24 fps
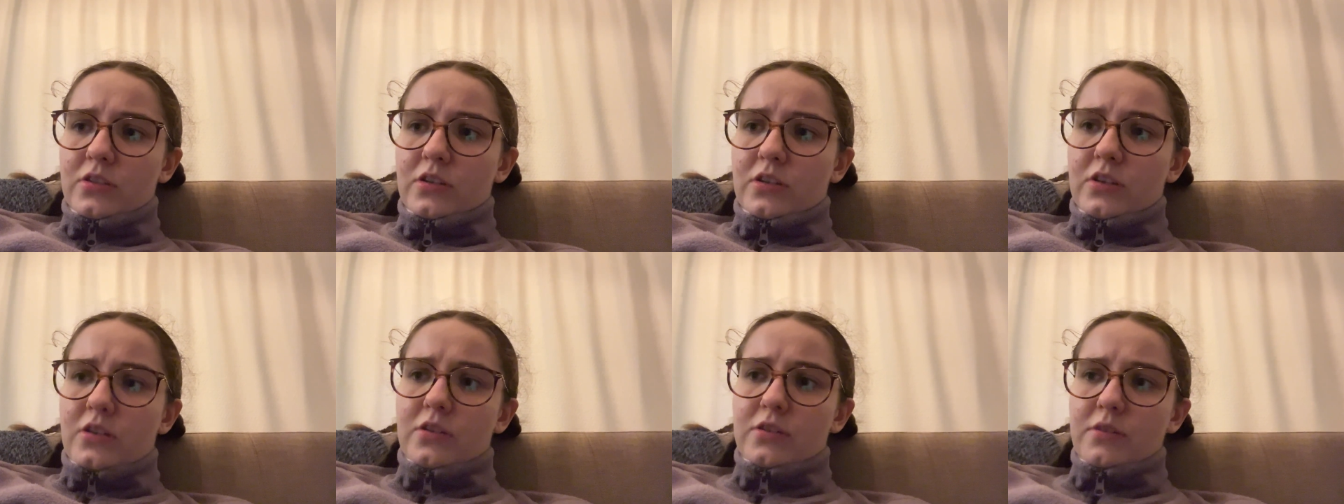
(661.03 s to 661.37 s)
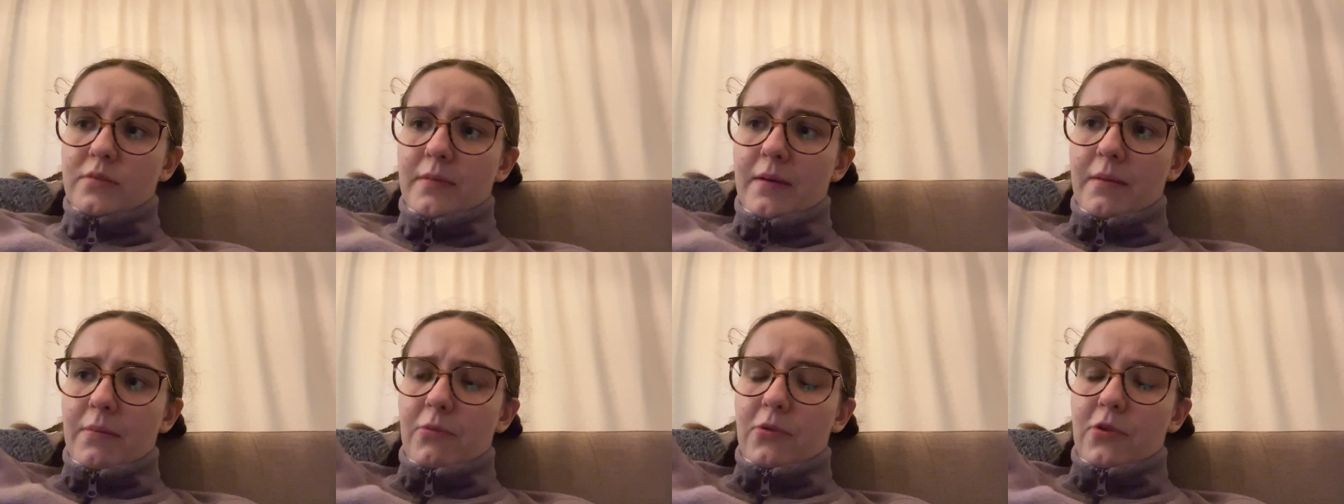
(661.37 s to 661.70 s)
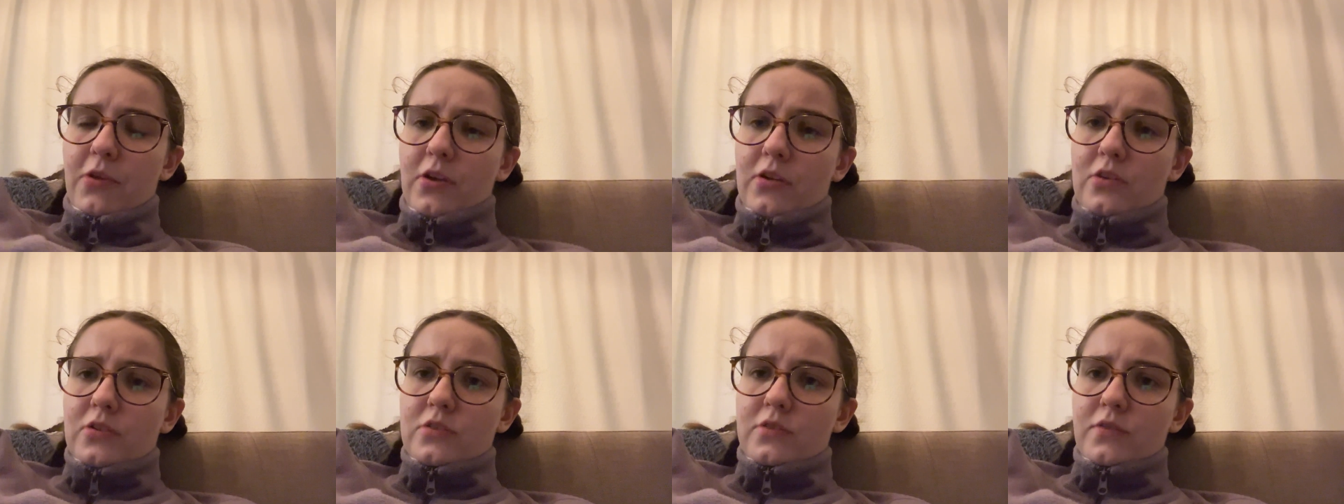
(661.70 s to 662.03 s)
some
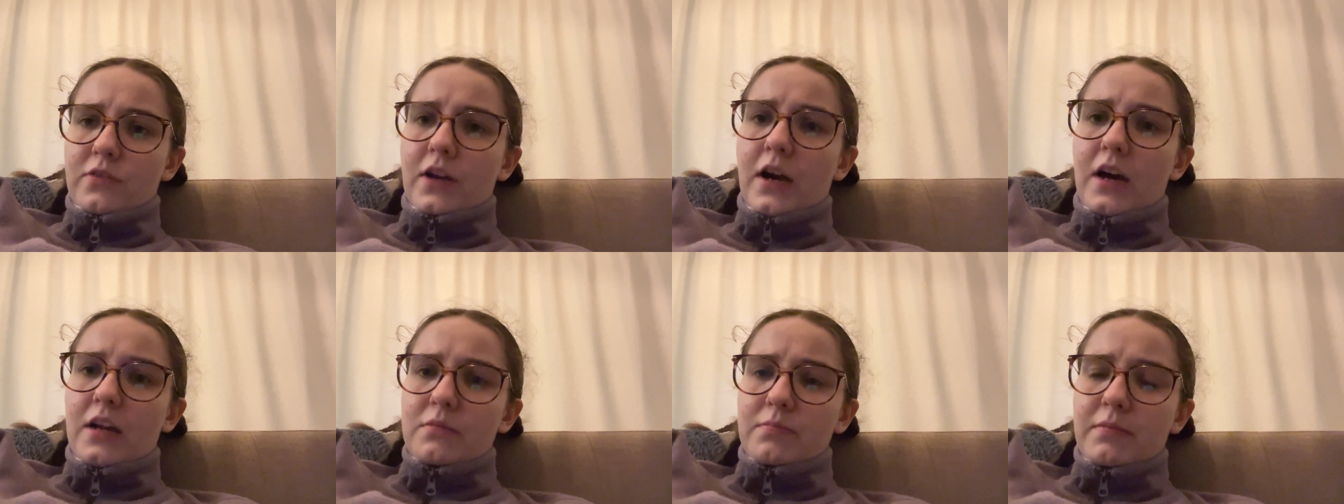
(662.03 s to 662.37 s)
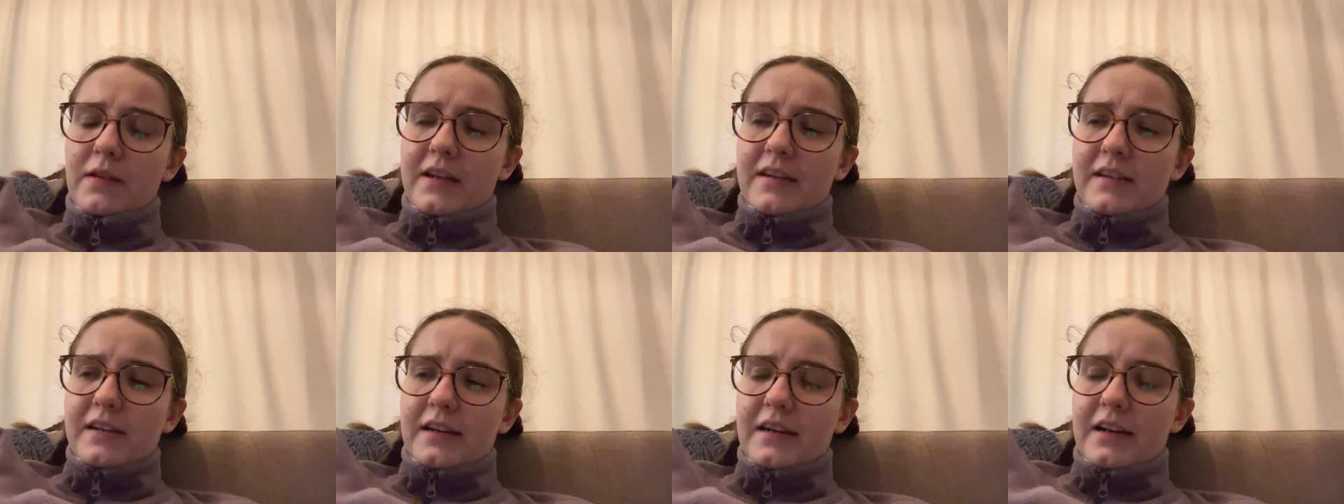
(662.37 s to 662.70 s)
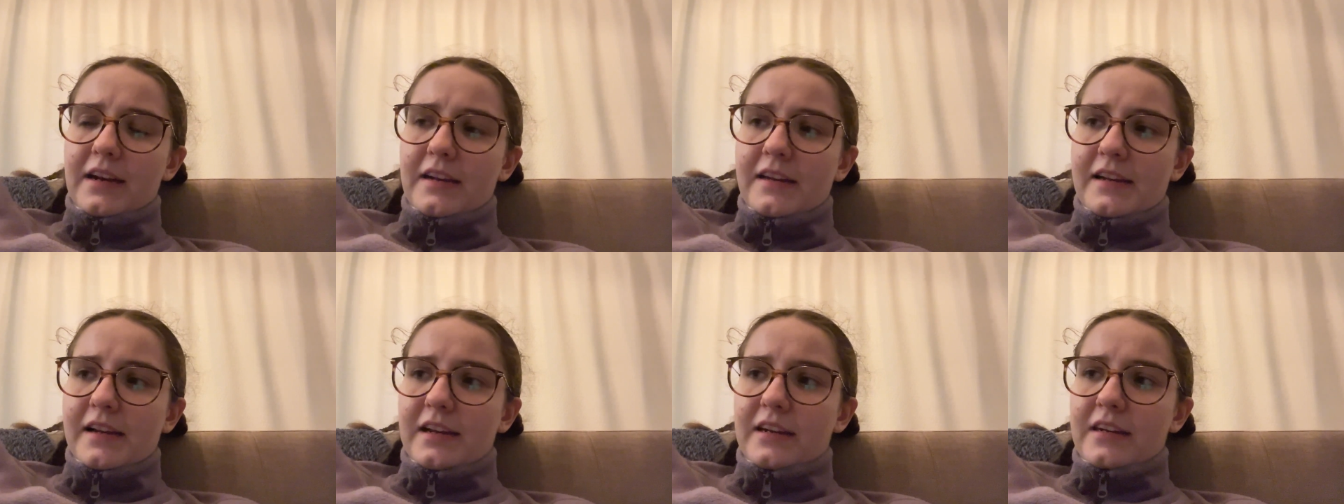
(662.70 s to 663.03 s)
episodes of Girls Planet
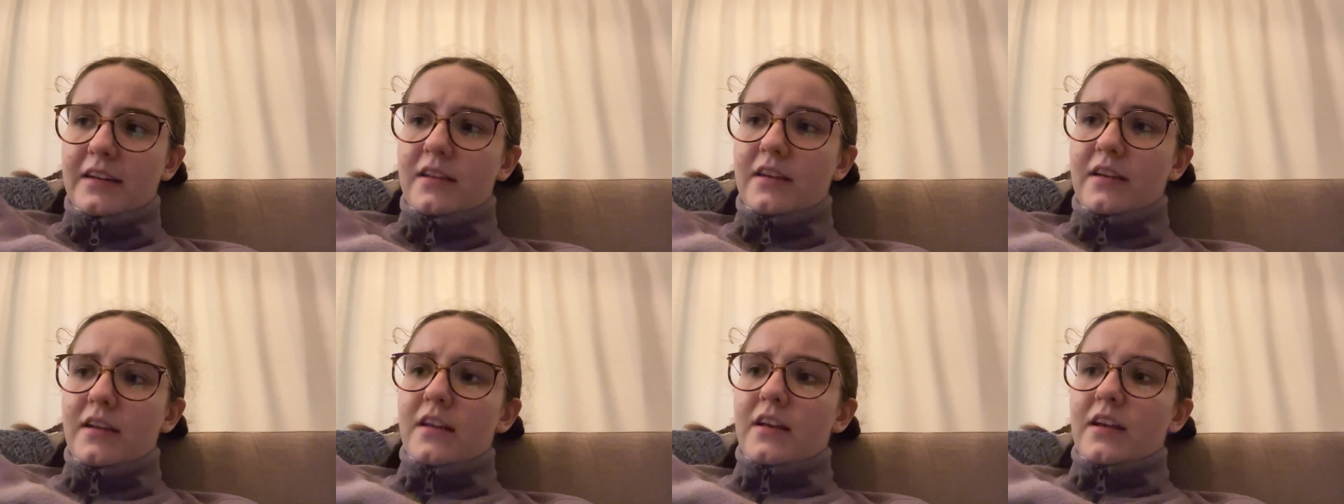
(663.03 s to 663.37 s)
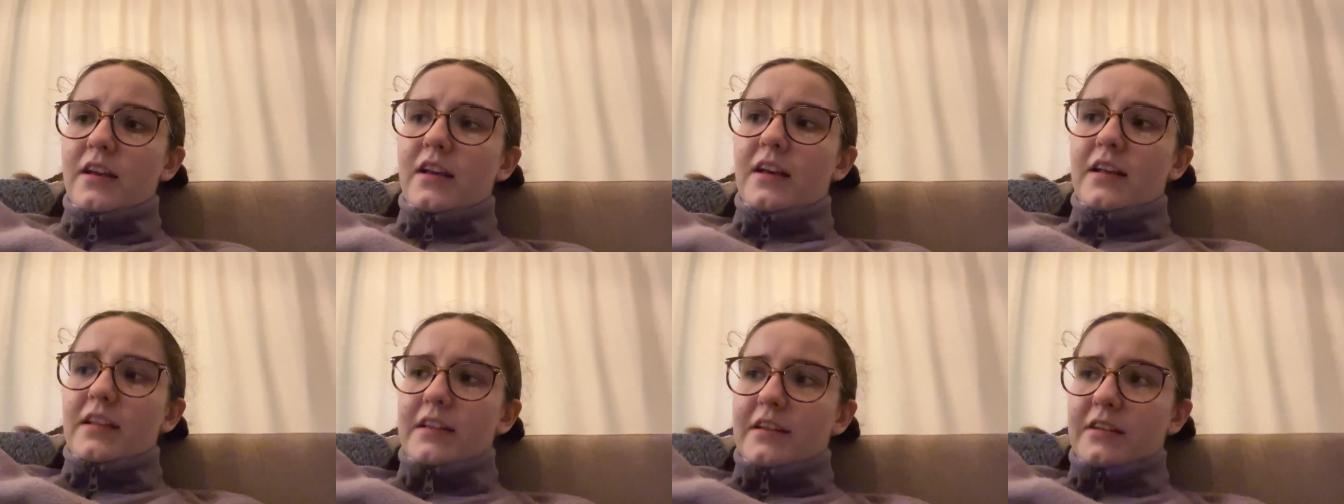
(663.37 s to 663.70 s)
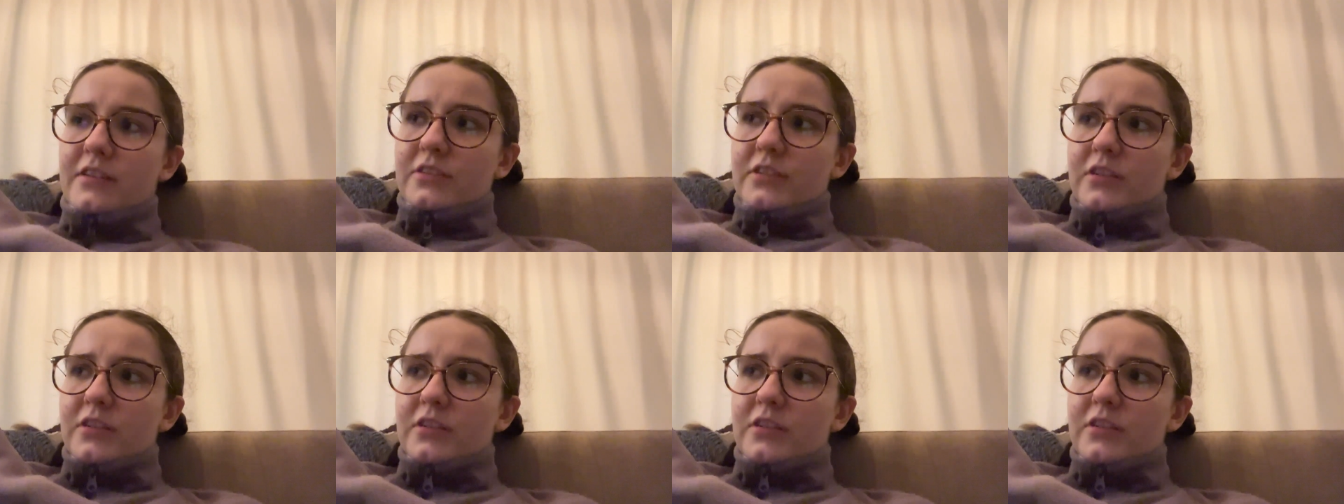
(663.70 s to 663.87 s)
909. Then I was